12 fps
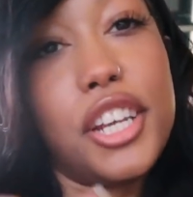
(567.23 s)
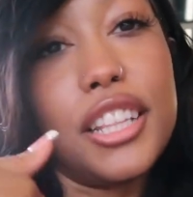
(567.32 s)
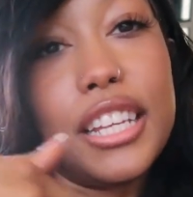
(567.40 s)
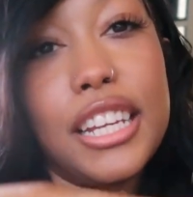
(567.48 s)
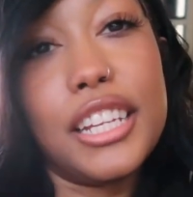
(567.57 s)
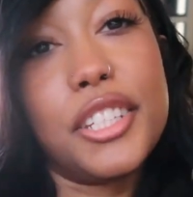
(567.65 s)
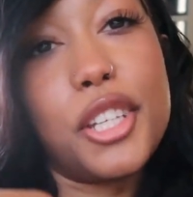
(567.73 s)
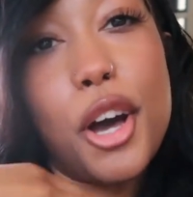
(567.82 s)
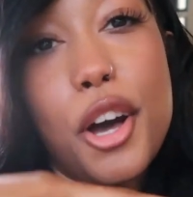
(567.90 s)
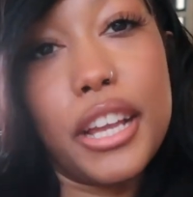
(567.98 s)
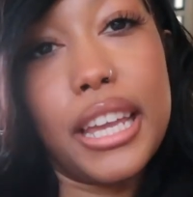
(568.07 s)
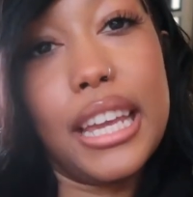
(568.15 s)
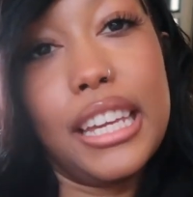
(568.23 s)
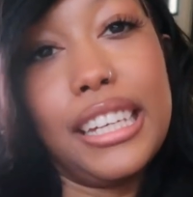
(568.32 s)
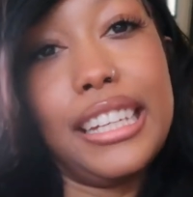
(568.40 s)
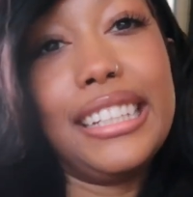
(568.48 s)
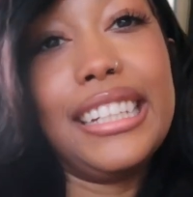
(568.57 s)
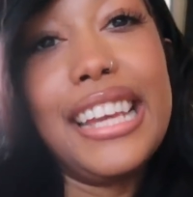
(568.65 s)
Chilling,
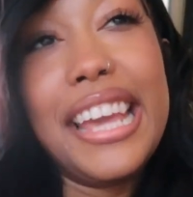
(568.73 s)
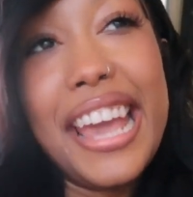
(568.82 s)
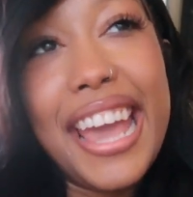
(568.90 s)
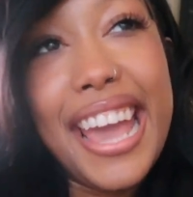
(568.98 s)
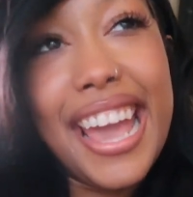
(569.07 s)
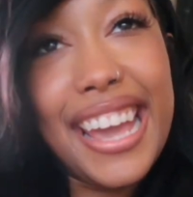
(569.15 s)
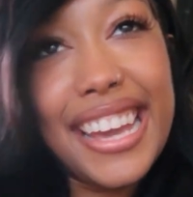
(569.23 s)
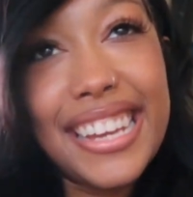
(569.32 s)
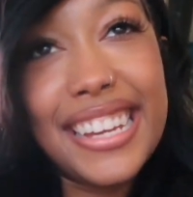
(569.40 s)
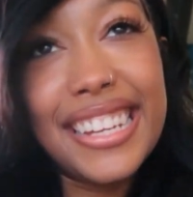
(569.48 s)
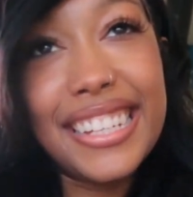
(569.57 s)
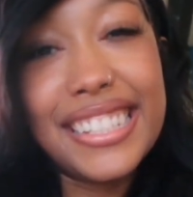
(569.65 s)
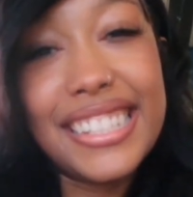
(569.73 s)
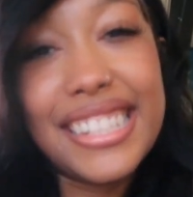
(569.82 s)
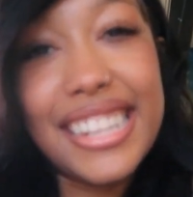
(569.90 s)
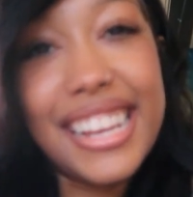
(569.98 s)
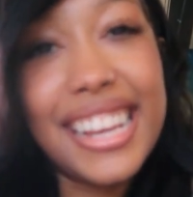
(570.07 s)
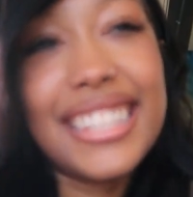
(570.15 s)
talking, and
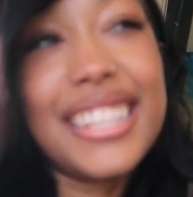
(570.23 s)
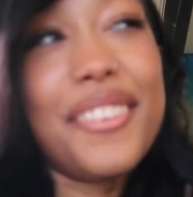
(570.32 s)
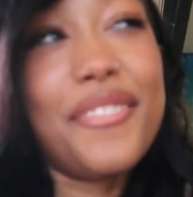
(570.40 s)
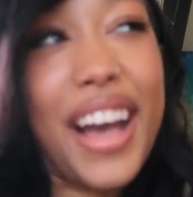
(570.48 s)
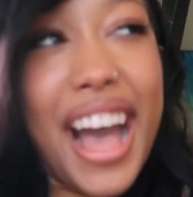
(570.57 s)
it's a